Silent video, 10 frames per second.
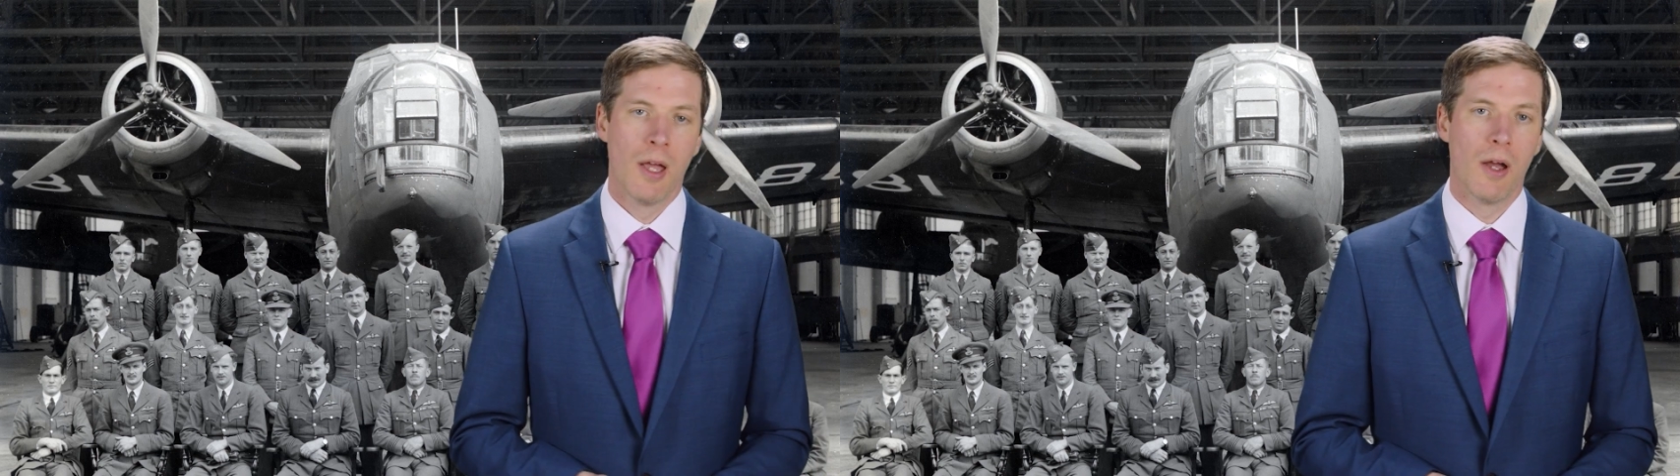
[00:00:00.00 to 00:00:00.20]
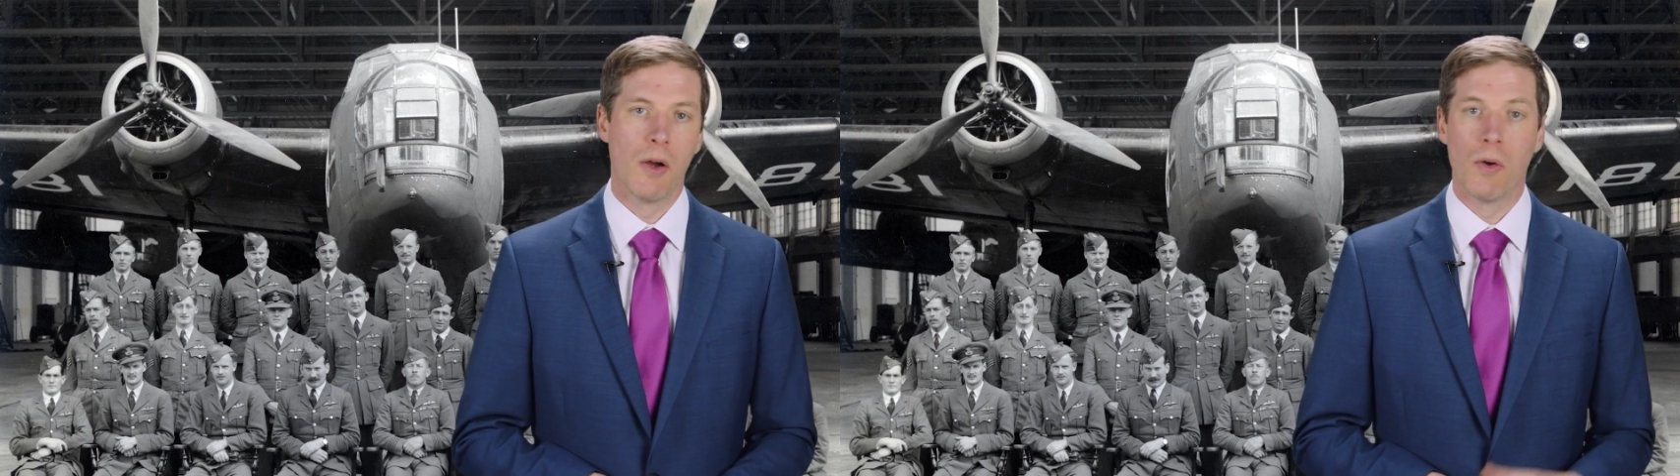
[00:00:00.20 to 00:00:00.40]

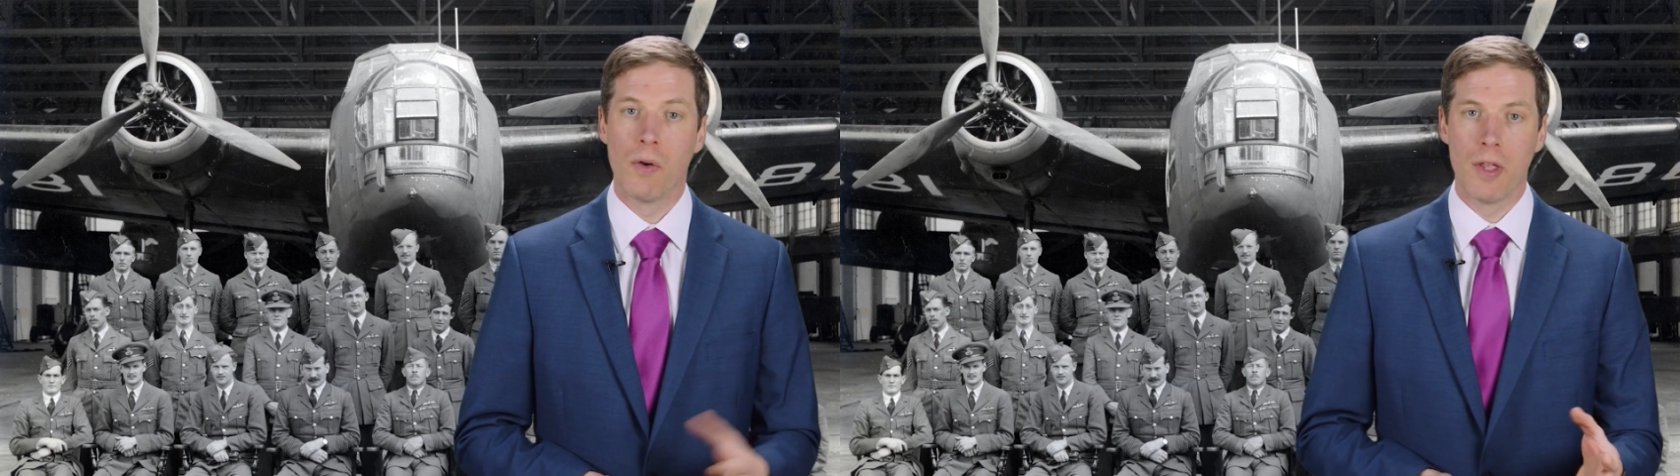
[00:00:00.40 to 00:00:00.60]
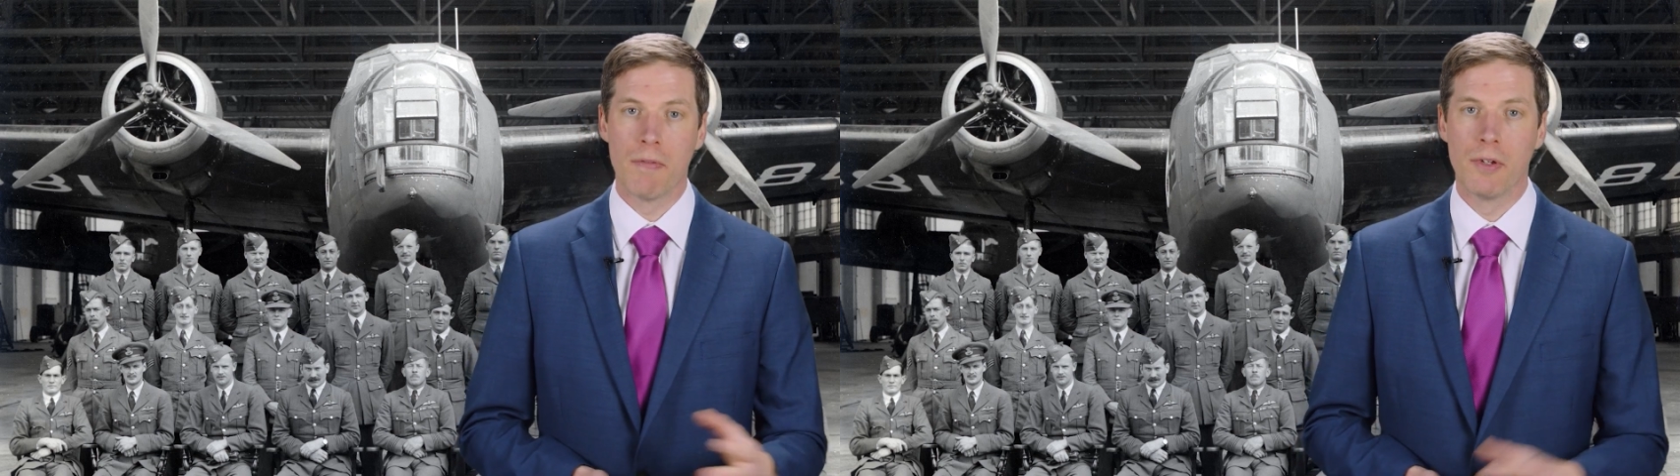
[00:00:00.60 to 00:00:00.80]
or
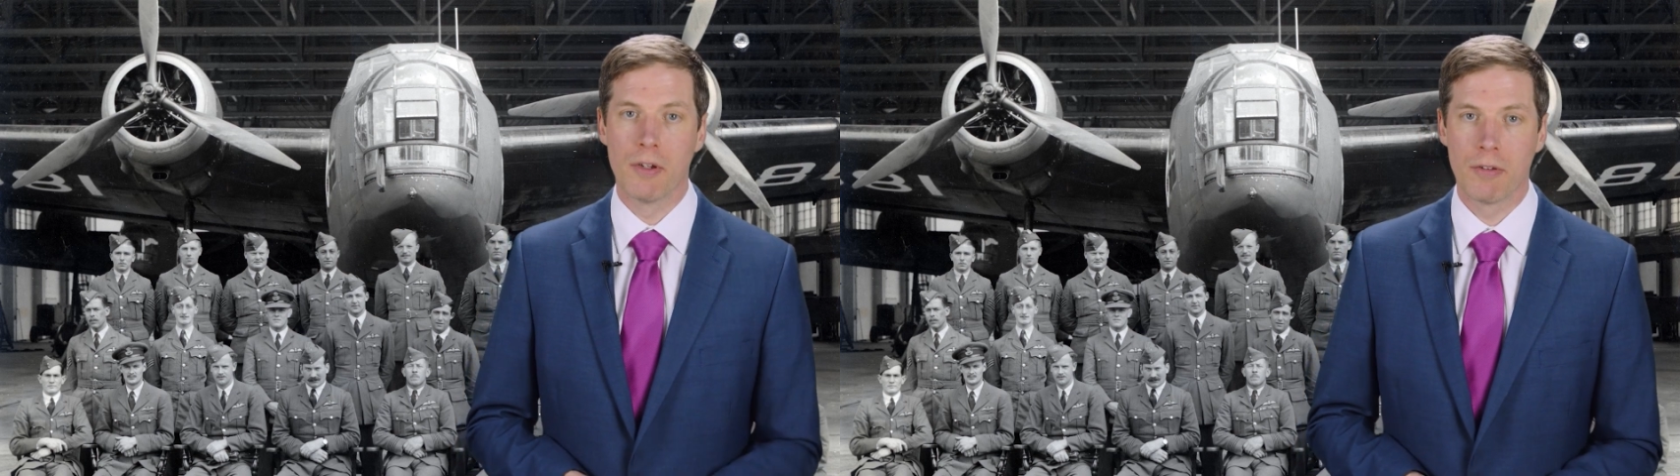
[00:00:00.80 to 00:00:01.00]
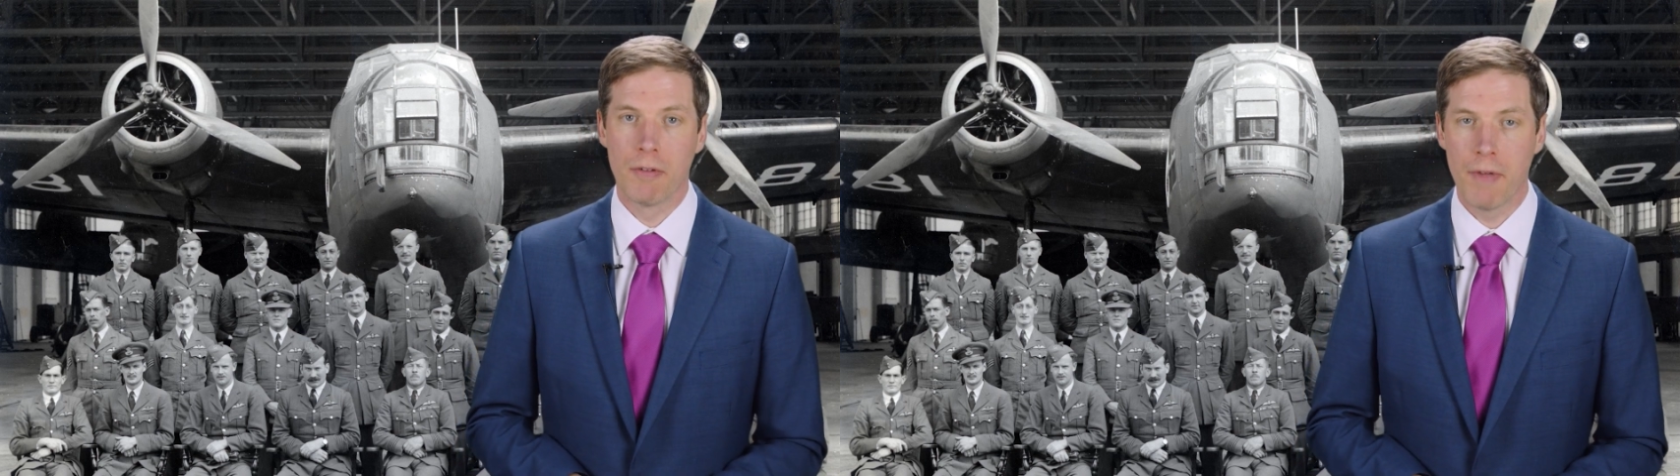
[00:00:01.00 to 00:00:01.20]
even
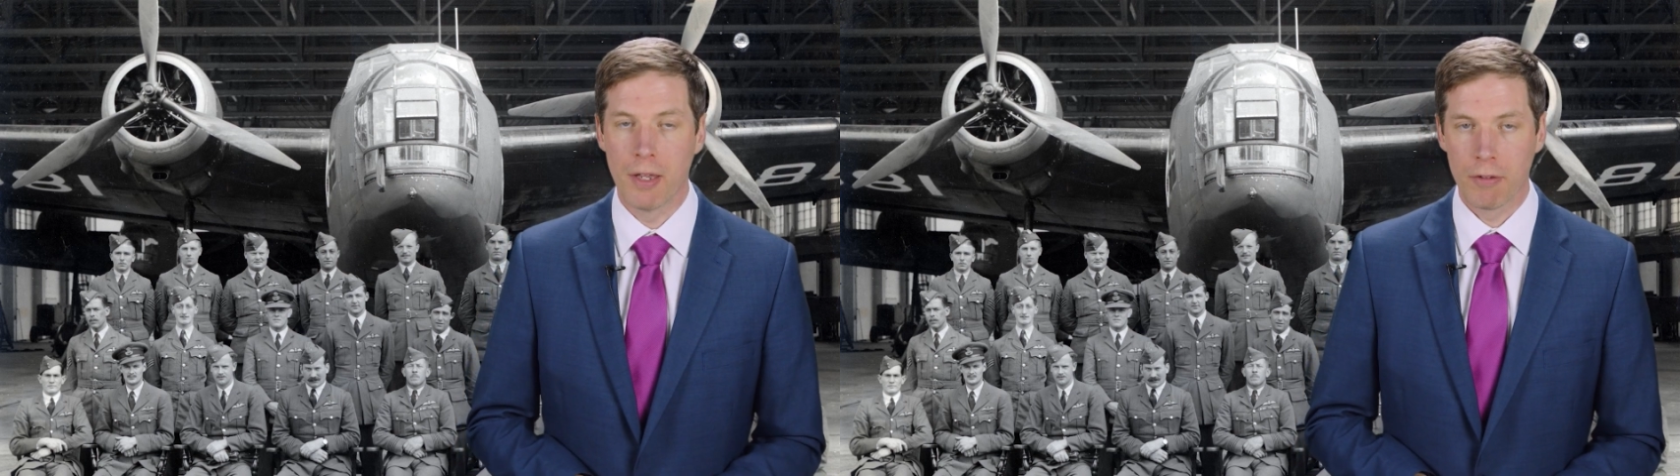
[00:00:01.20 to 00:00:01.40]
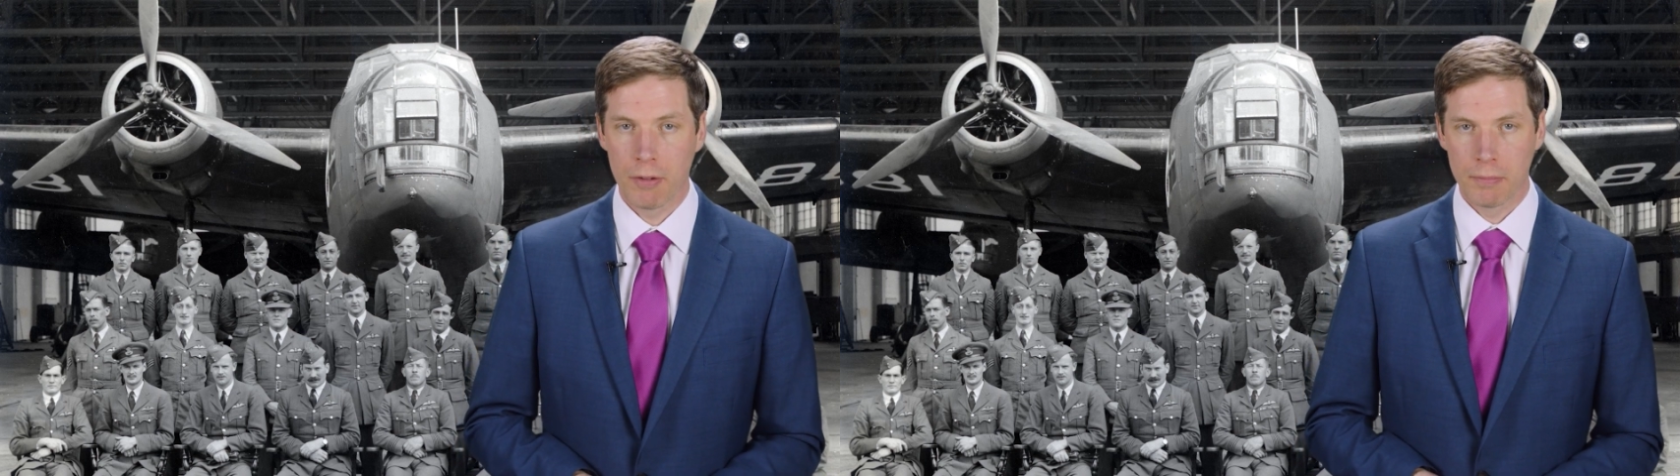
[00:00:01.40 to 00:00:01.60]
just
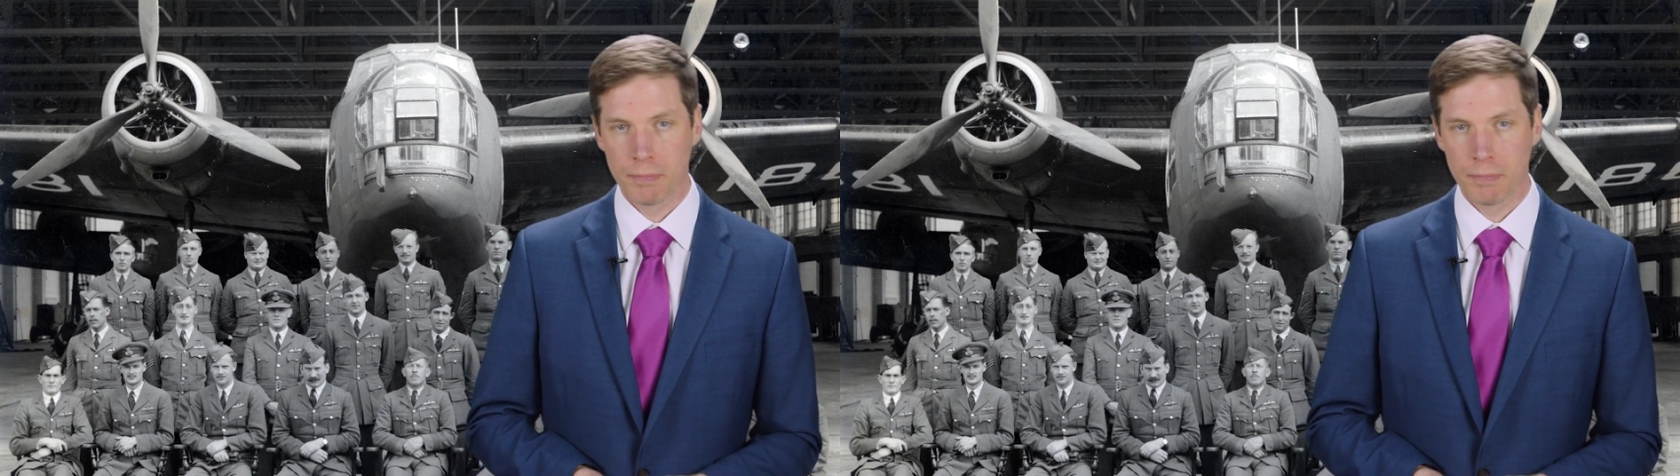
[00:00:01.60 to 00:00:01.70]
defence.